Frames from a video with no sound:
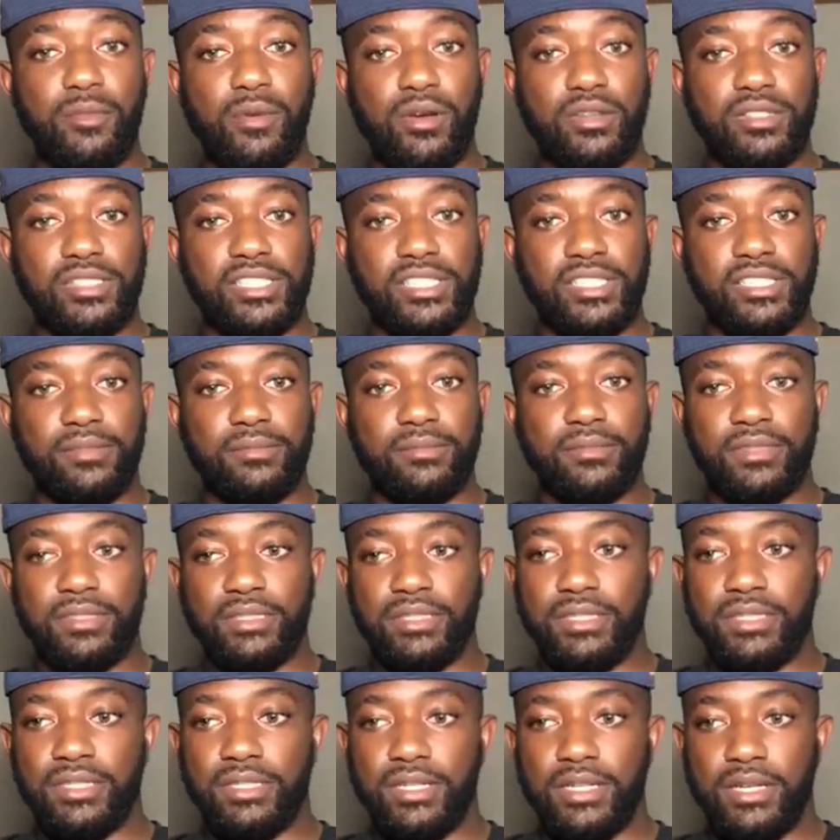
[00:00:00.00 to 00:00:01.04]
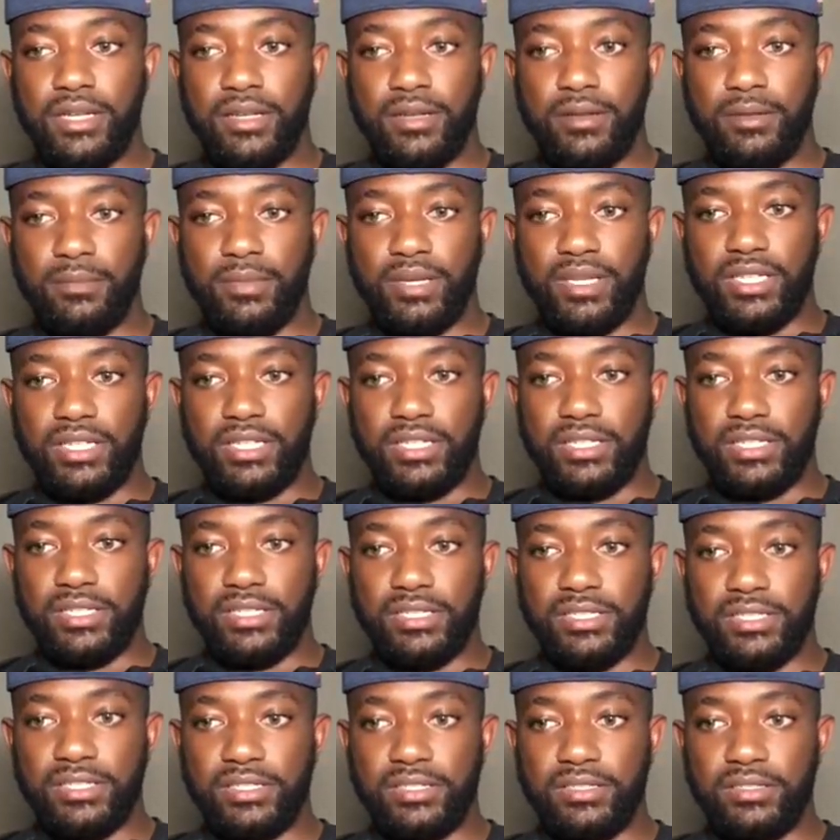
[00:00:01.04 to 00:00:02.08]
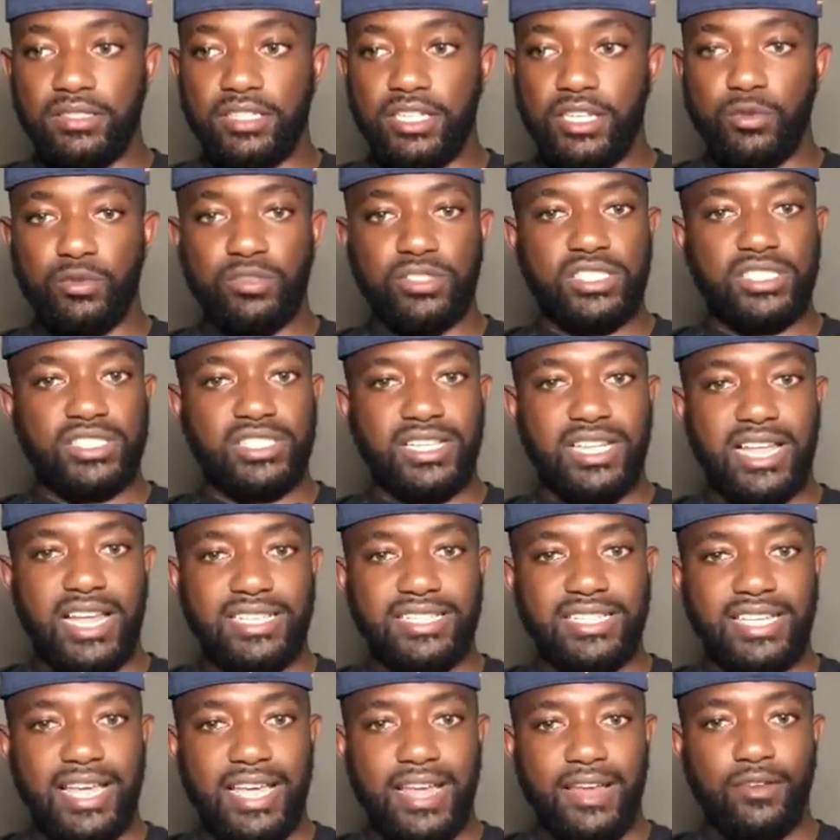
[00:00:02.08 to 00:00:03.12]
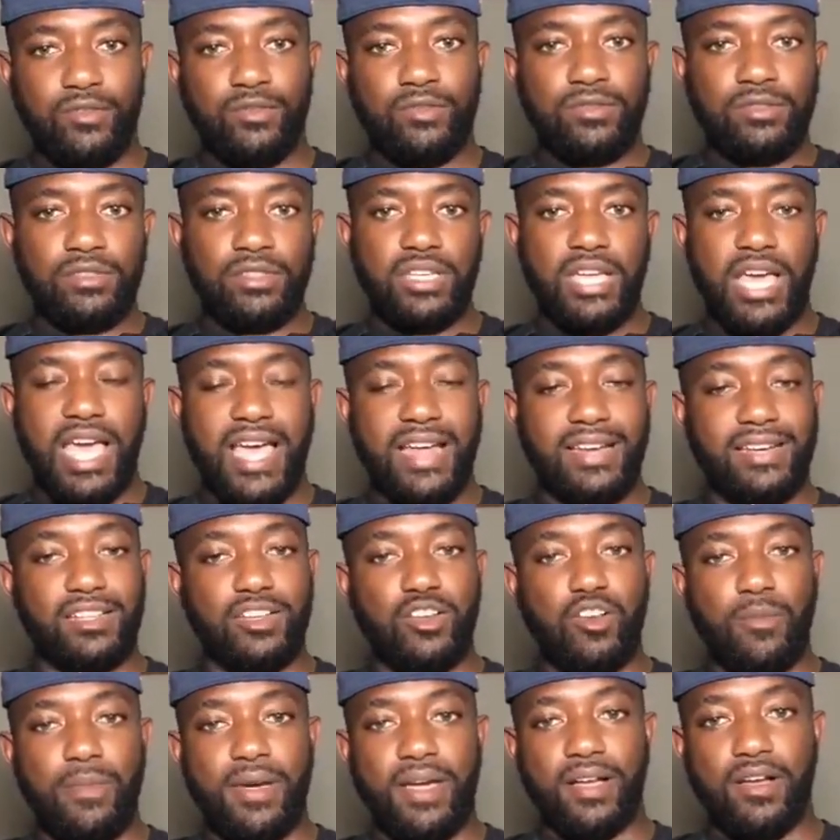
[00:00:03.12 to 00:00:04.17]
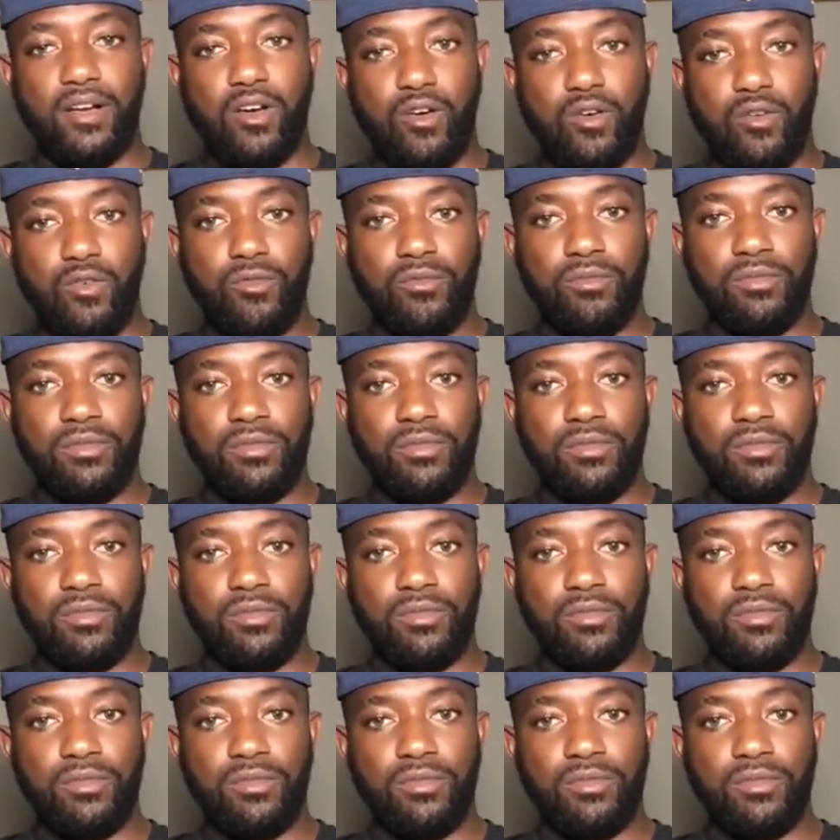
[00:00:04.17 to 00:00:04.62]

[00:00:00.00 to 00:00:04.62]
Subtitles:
team, because it was just a lot to handle. I had to go back home.